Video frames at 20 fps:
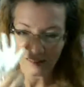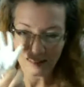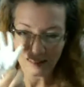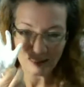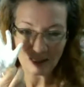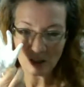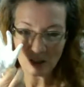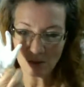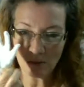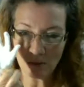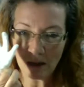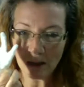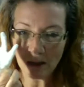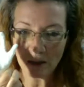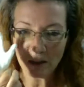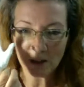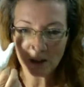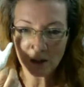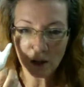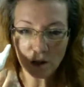Doesn't matter
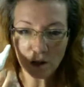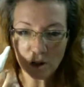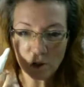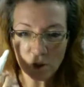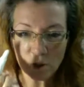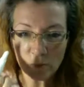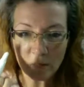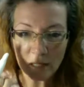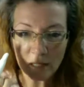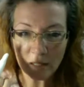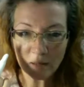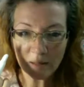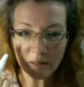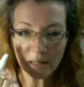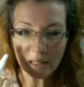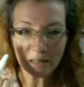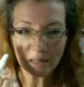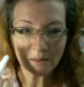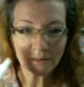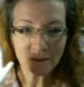as long as you're being
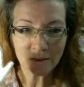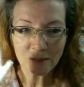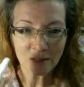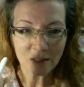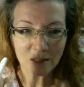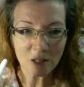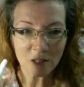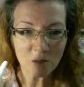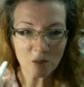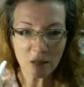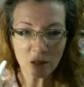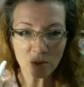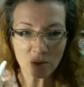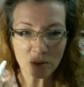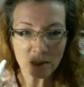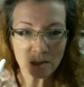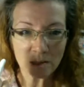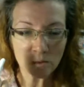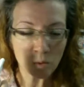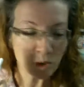creative. Doesn't matter
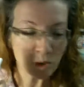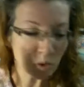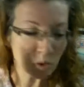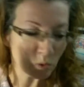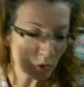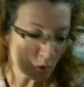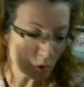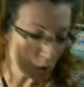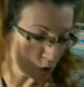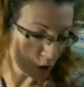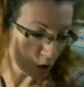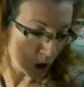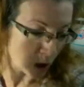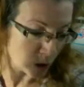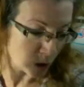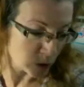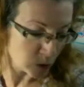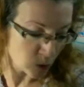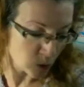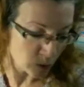what you can use. Dollar
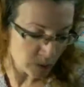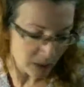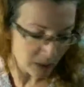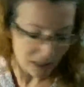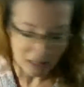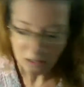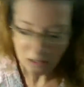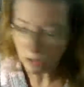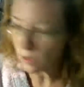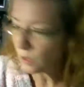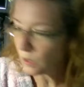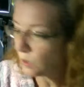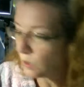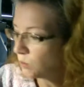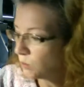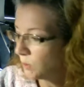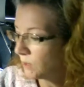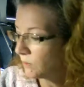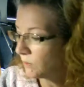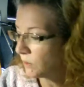Store paint. You can use
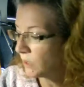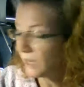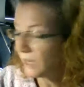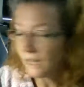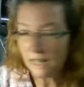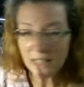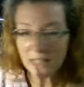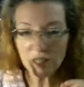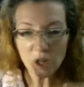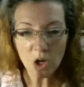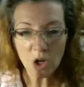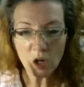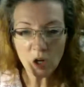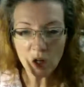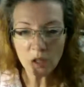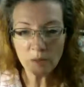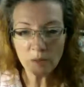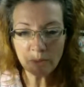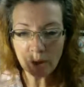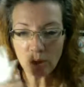whatever. It's
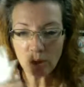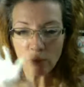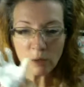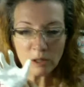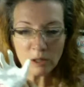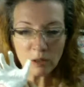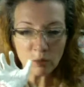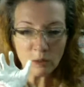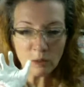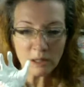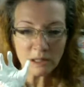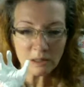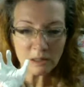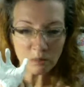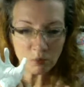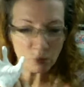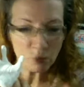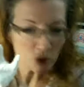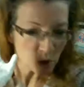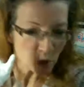all about what you're
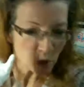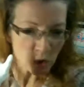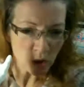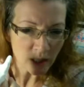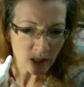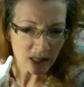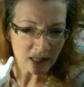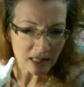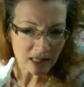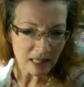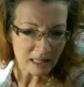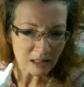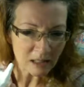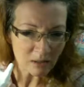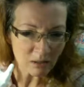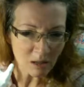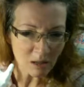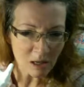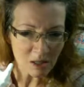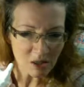trying to get
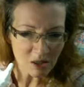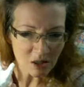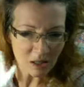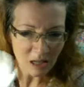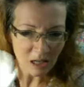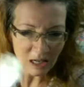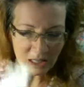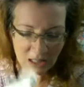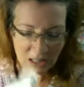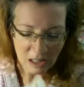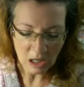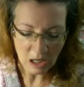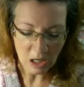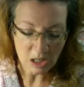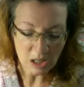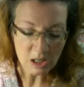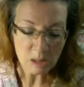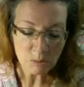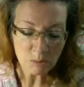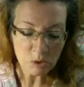across, the kind of
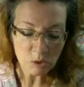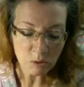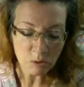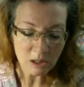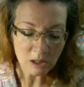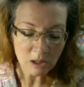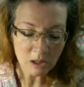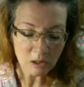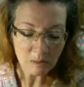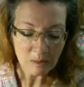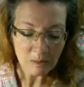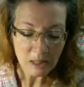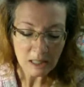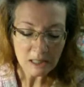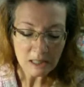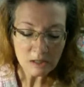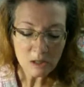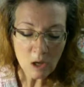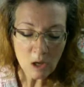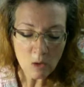concepts you want to do.
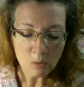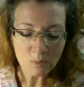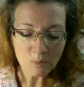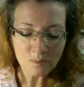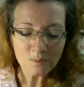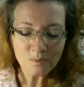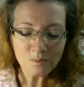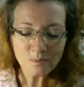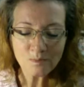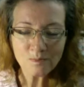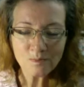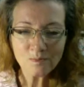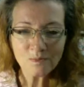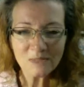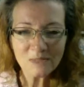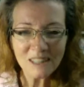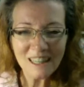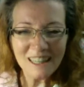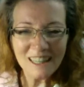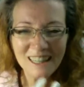So,
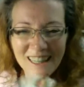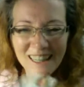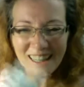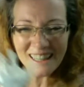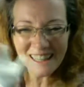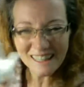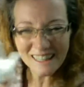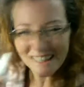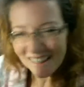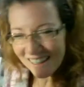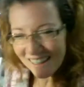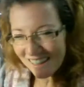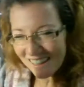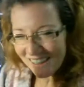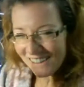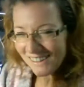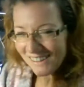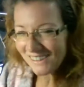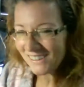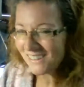
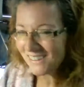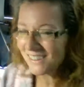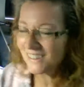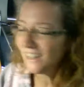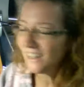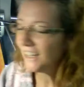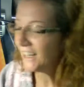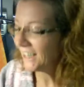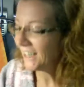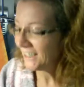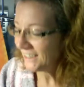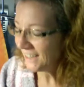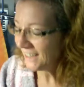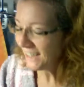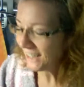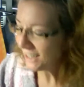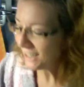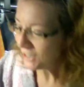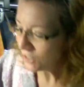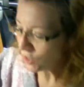yeah,
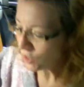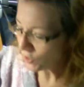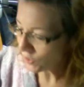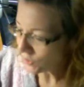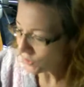I enjoy